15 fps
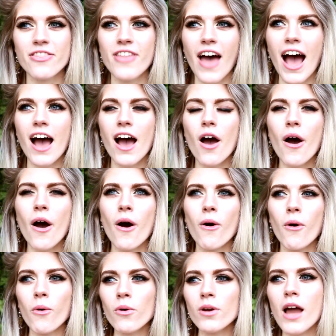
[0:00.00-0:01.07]
That
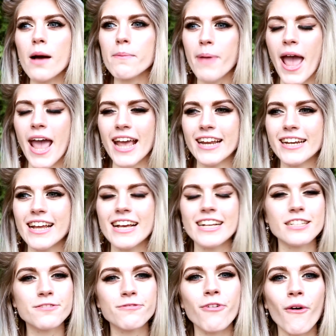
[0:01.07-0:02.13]
all our pain
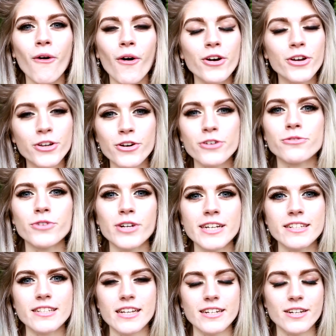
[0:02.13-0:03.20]
is for a good
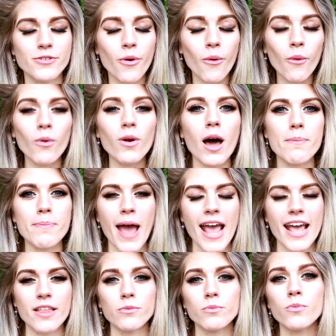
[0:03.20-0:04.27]
reason, and all our
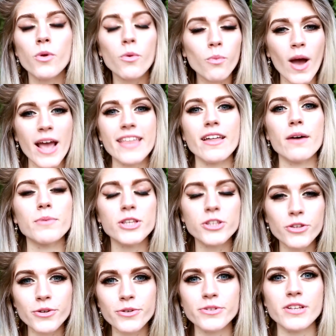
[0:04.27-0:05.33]
pain, the way that we
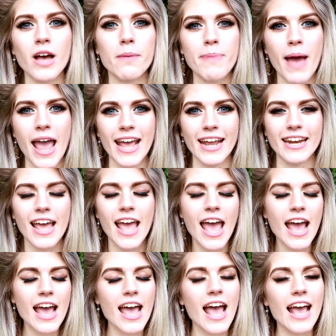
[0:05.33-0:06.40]
use our pain,
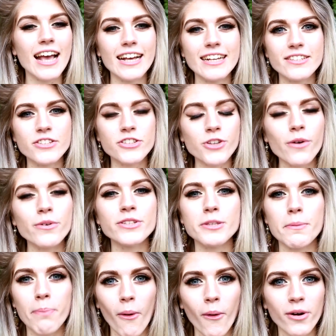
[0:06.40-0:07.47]
is so
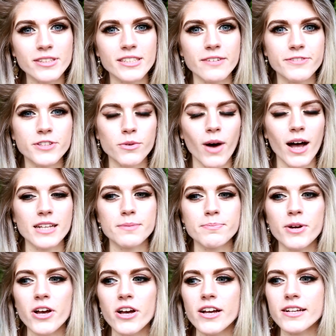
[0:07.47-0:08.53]
supportive to us,
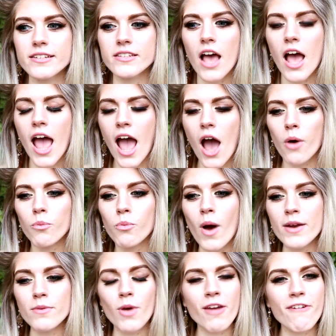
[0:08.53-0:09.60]
because
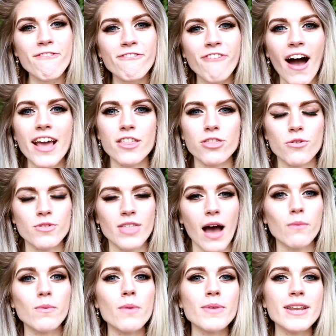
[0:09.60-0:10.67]
when we fight through
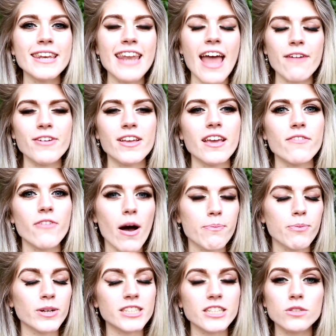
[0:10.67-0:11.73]
that, when we never give
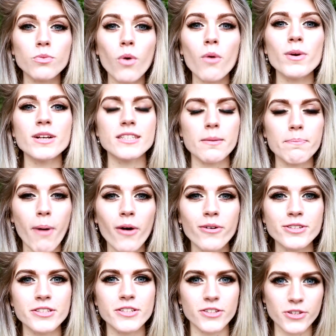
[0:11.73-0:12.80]
up, which is what we're
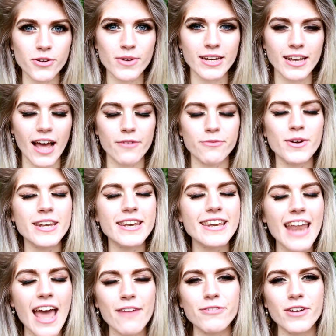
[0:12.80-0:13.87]
supposed to do in life, we're
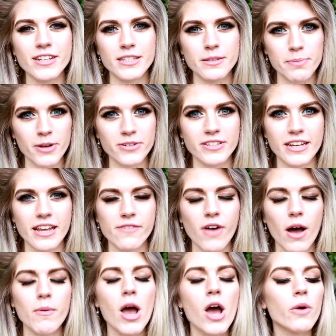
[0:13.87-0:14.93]
never supposed to give
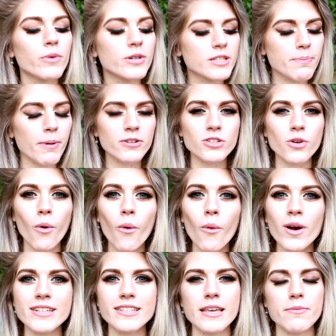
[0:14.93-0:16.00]
up. We're supposed to
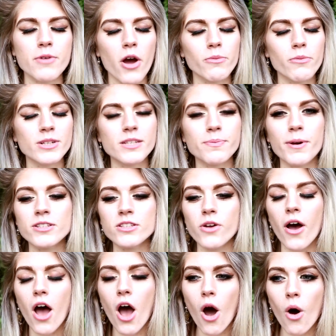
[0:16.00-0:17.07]
always keep going. We're supposed
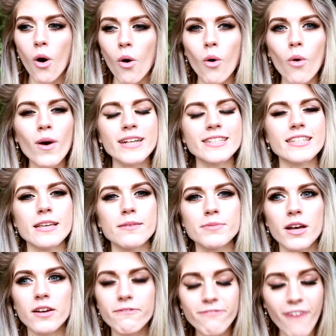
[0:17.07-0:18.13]
to always keep
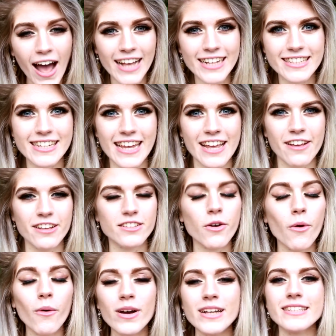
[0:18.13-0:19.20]
fighting,
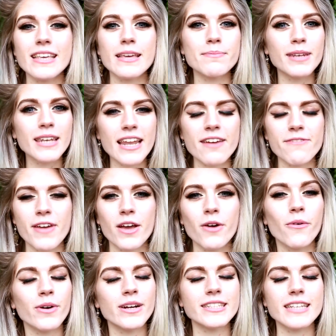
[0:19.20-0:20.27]
always keep living,
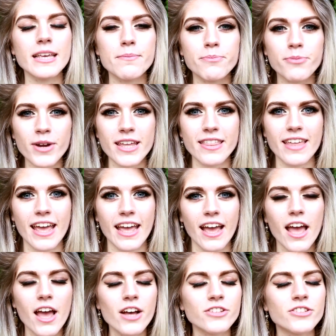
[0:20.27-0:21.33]
always keep breathing,
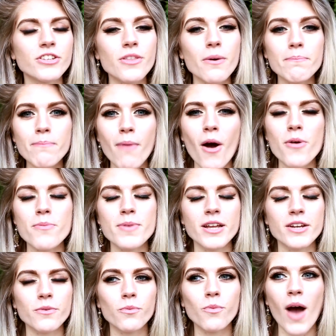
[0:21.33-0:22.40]
to the
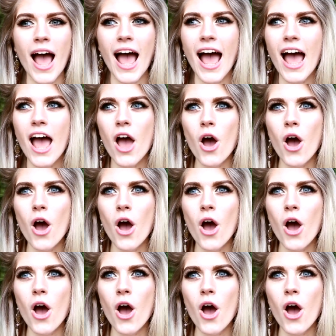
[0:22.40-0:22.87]
moment where